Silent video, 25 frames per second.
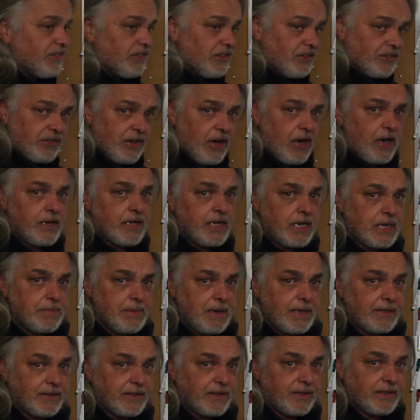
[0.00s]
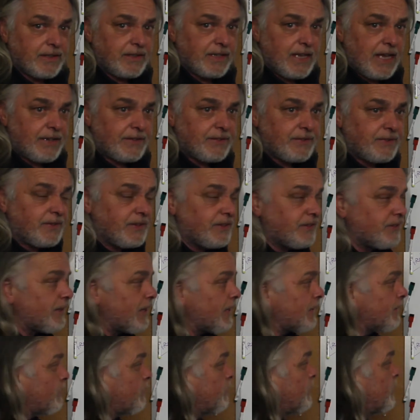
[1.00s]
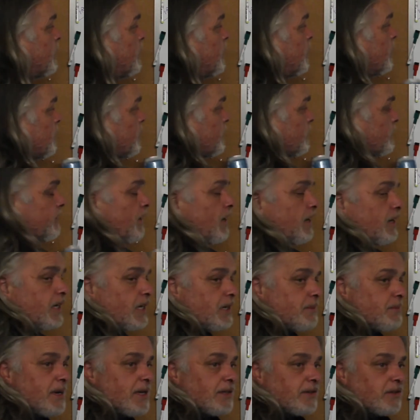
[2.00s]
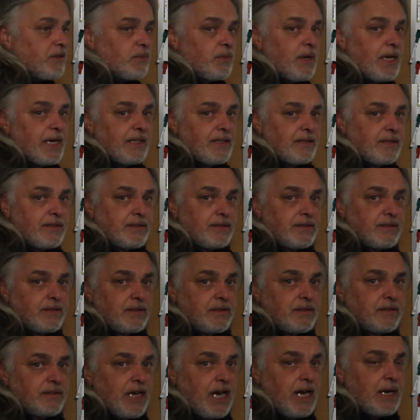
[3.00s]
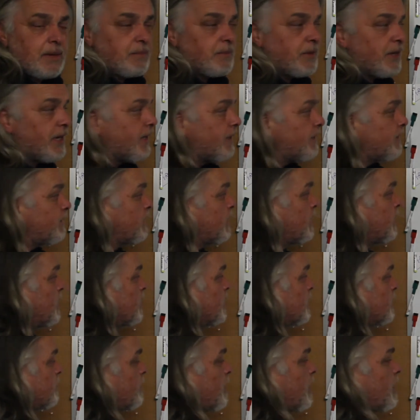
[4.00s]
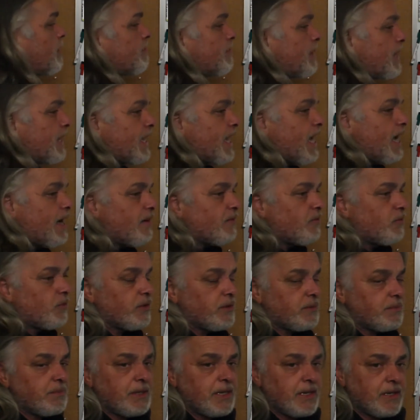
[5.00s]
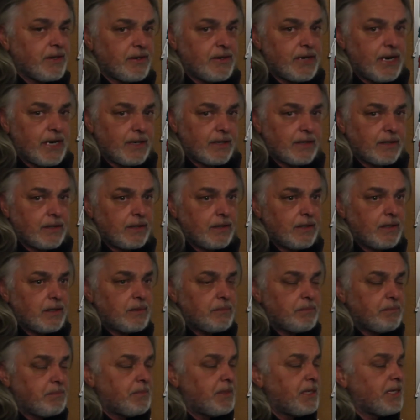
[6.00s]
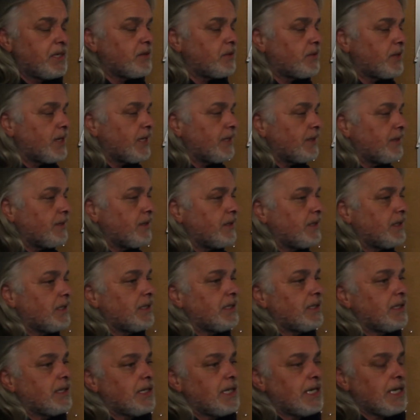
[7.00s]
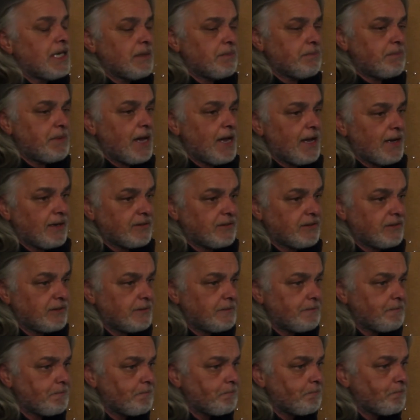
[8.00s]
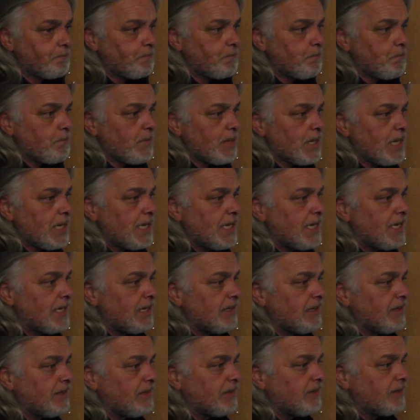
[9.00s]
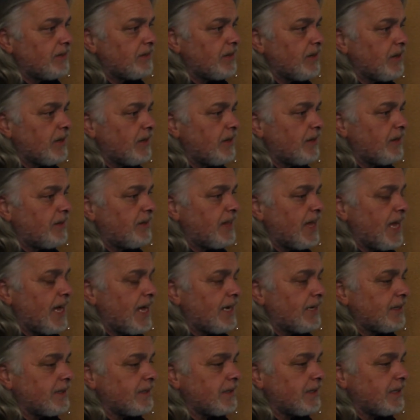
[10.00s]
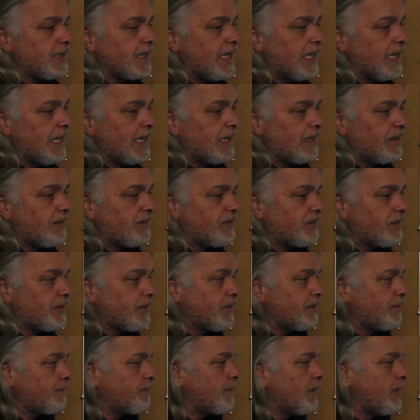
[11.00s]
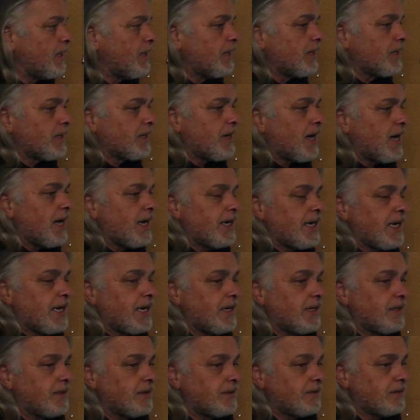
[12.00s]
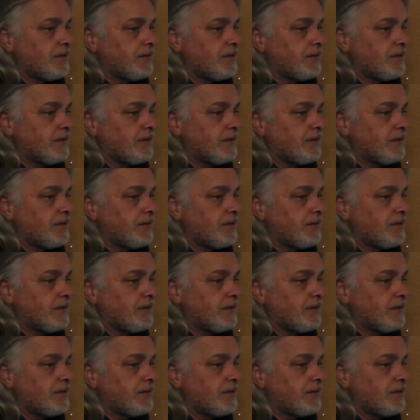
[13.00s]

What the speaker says: they're talking about the catastrophe cycle. They're talking about the right time range. The problem I have with meteorite impacts is that it's kind of